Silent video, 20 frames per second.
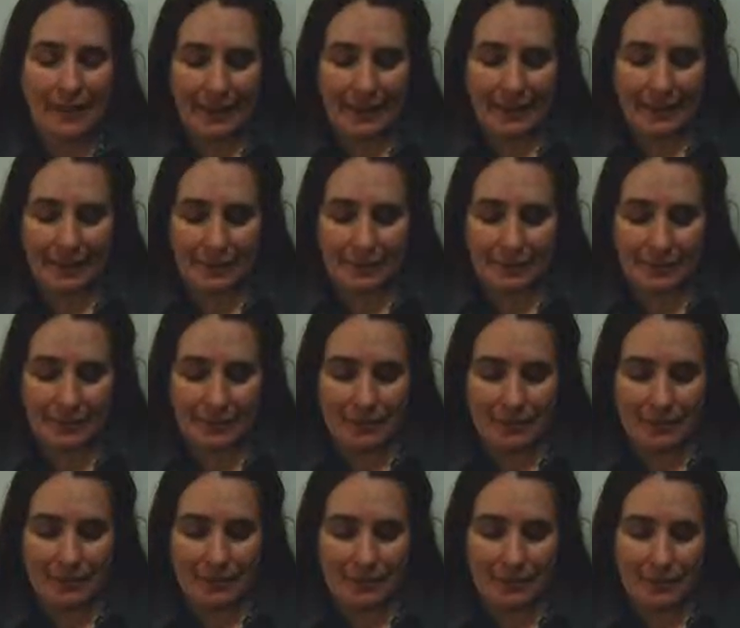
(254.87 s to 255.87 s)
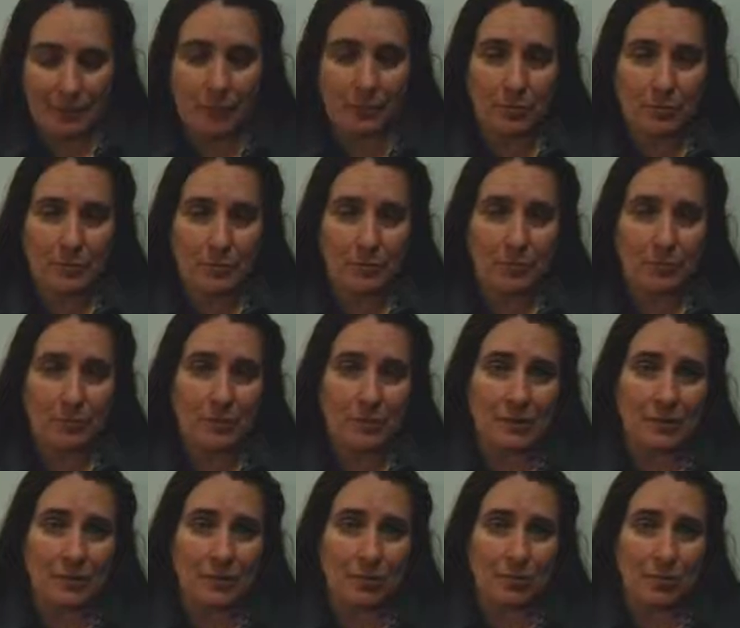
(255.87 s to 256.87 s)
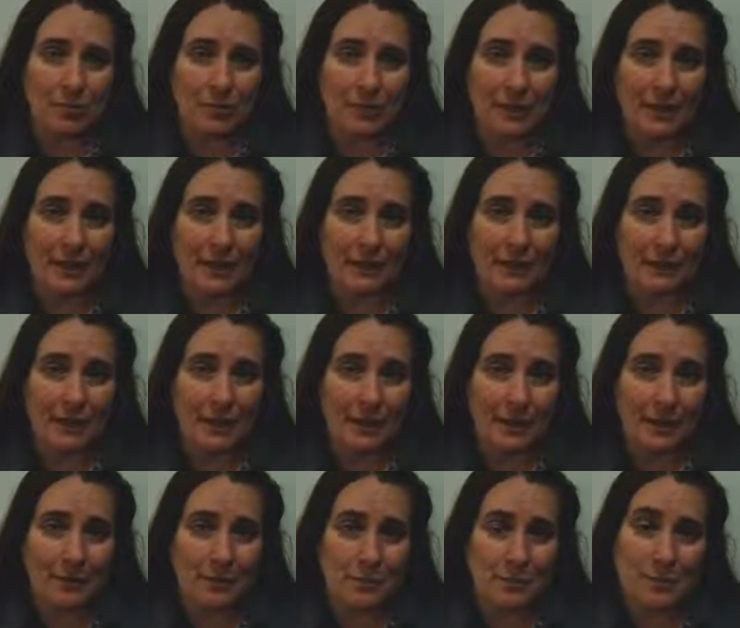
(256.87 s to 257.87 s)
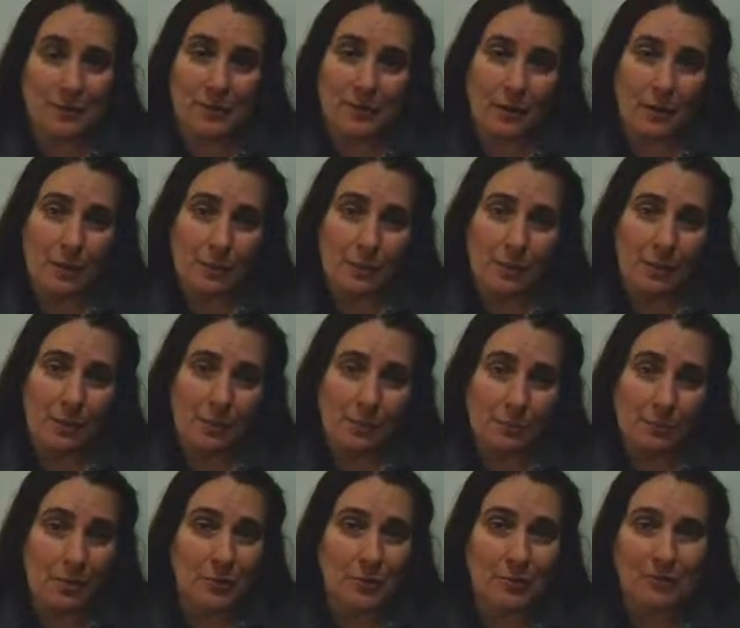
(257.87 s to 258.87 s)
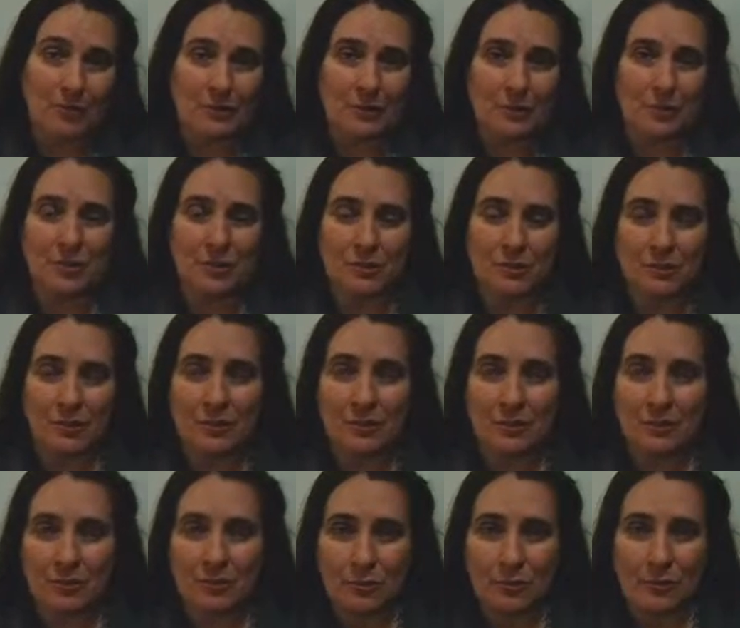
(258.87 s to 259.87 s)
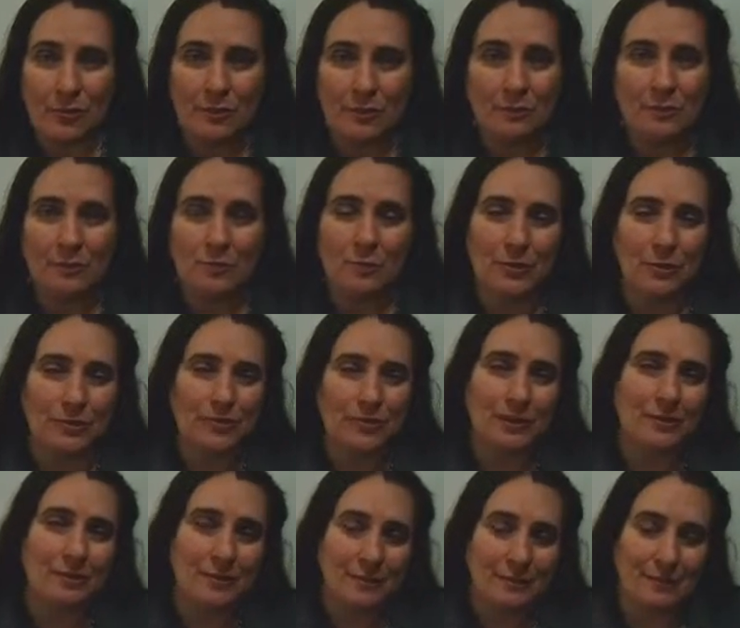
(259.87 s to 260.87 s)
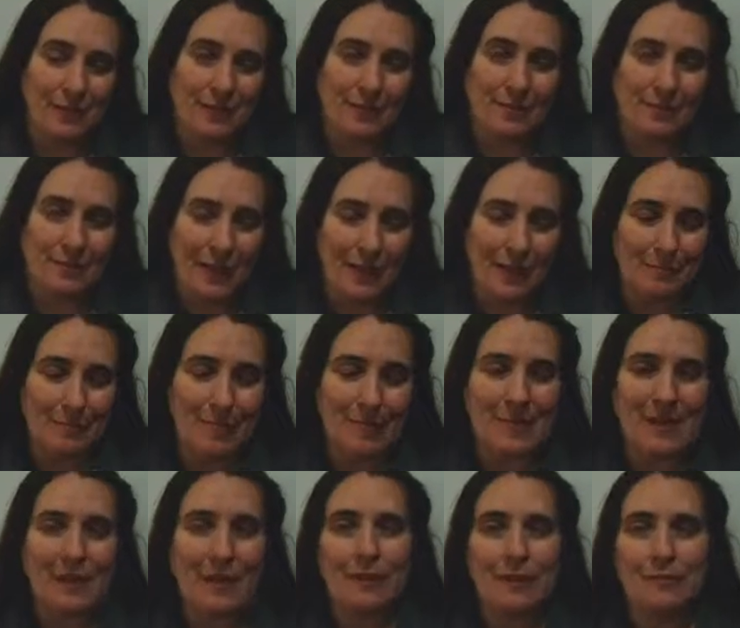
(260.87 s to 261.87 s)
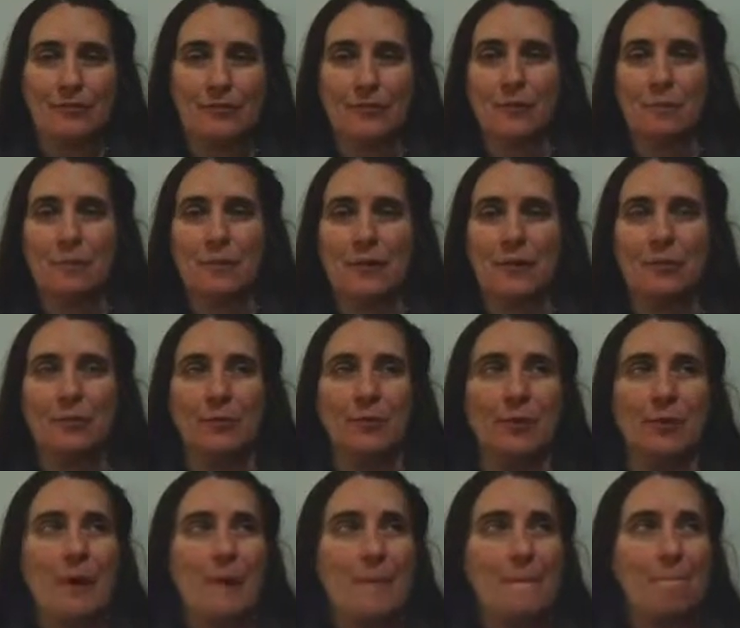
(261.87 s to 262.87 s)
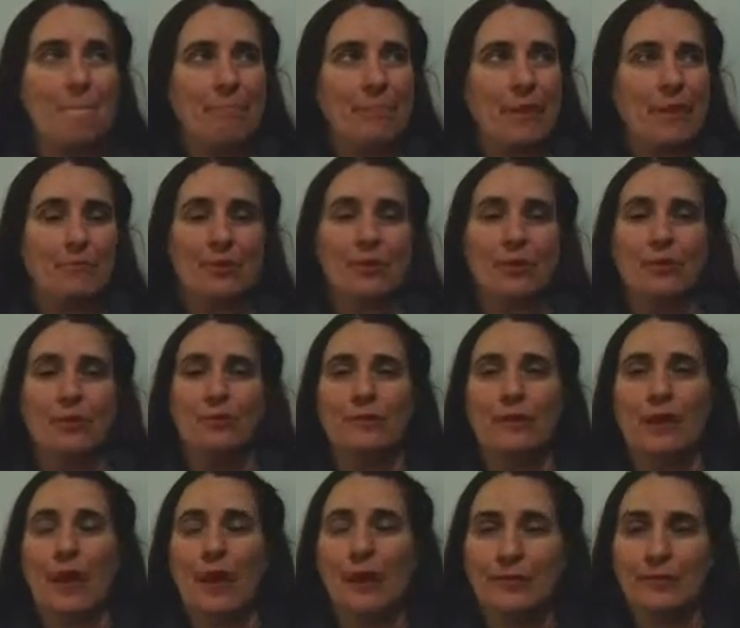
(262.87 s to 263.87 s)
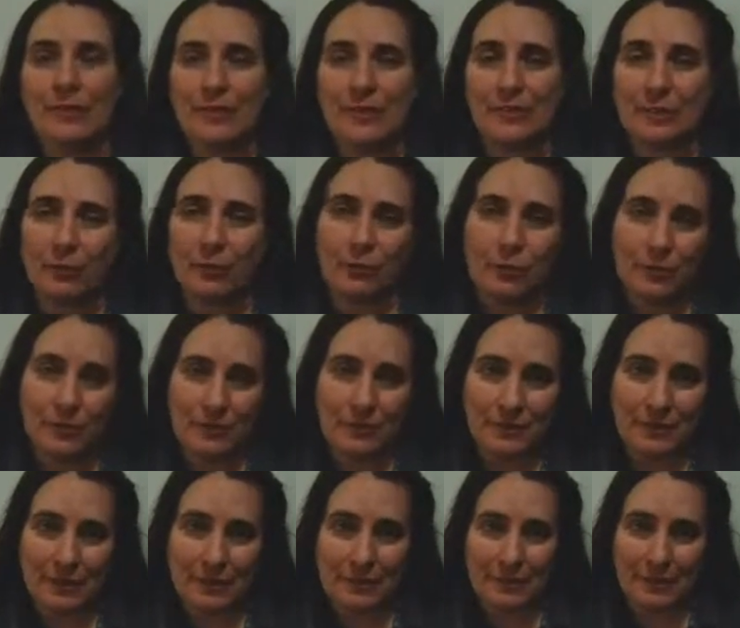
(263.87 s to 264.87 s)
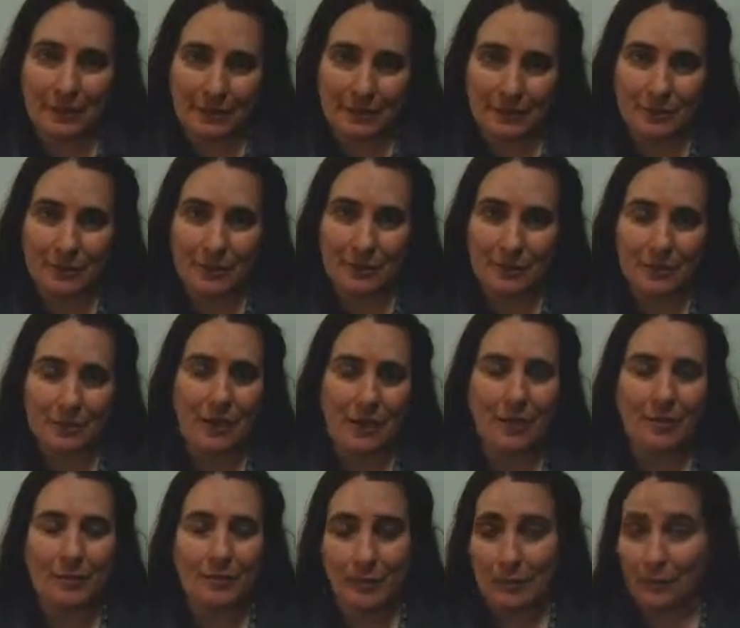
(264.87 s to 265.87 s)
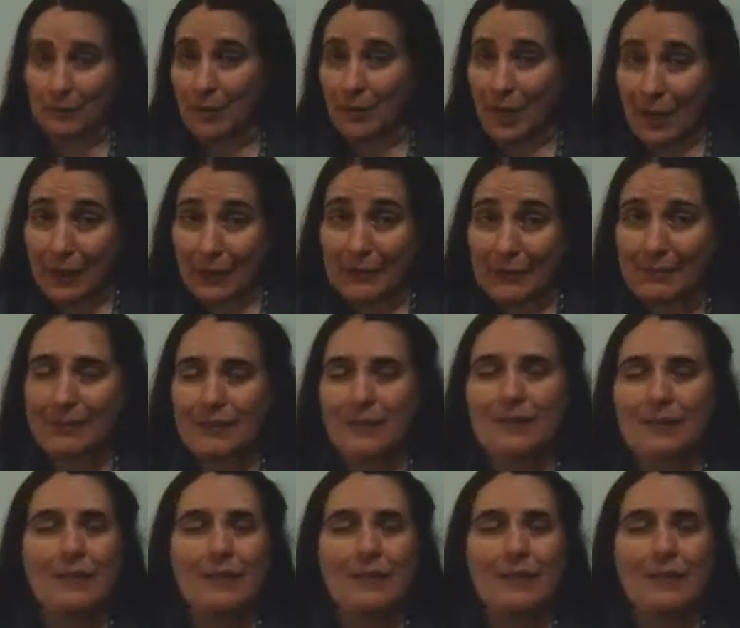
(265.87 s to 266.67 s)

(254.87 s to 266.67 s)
and uh, in other words it won't really grow in a garden, it has to be dug up out of the woods, it seems to like the soil in the woods, that's its native habitat, so people have been over harvesting golden seal and so it's harder to find,